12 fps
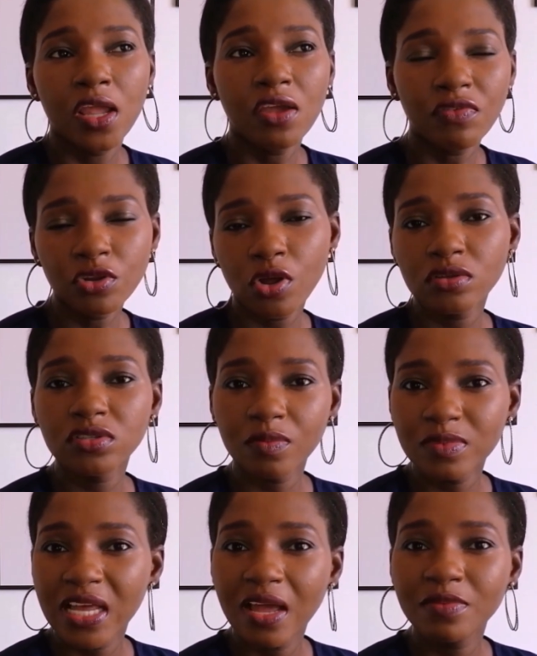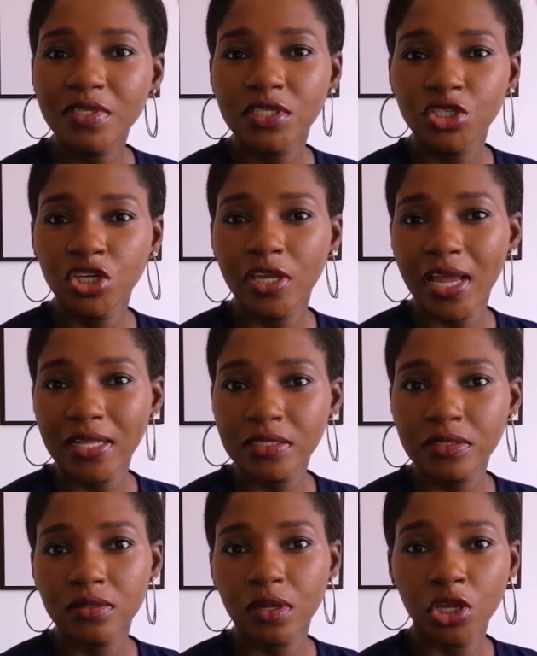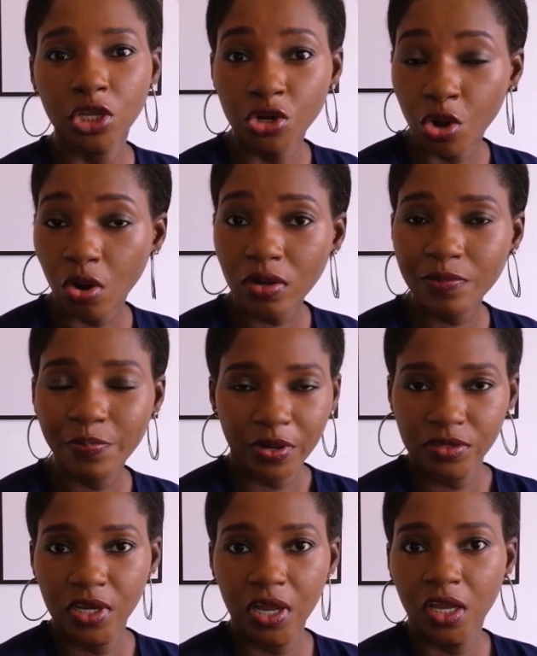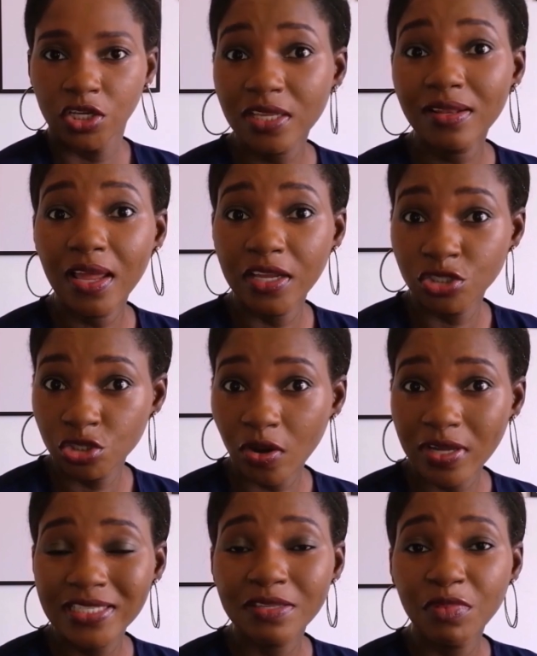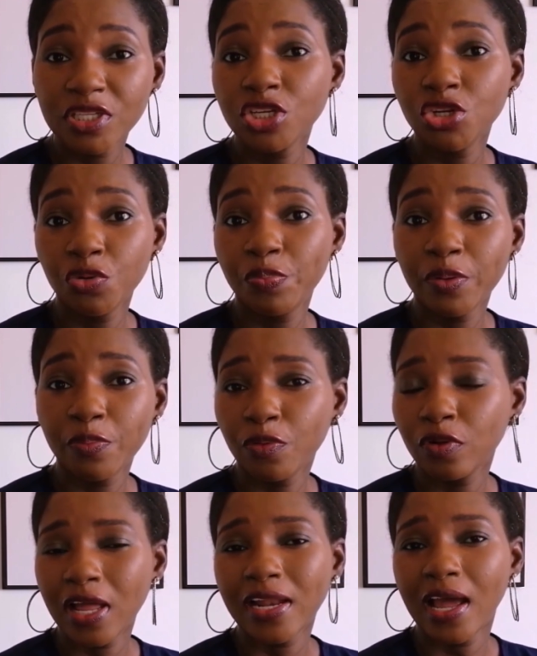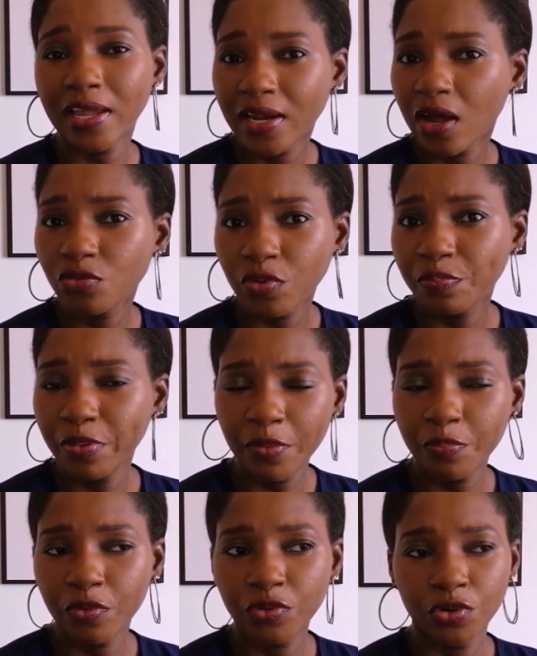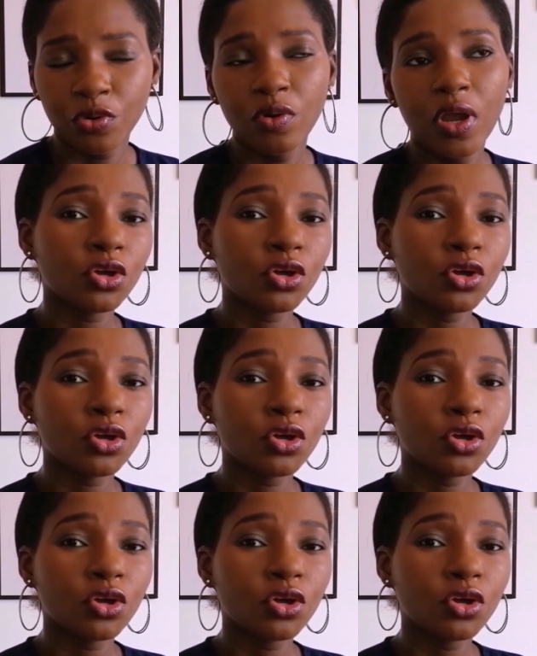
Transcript: Even though sometimes she gets ignored, but she still enjoys meeting new people and hanging out with people, you know.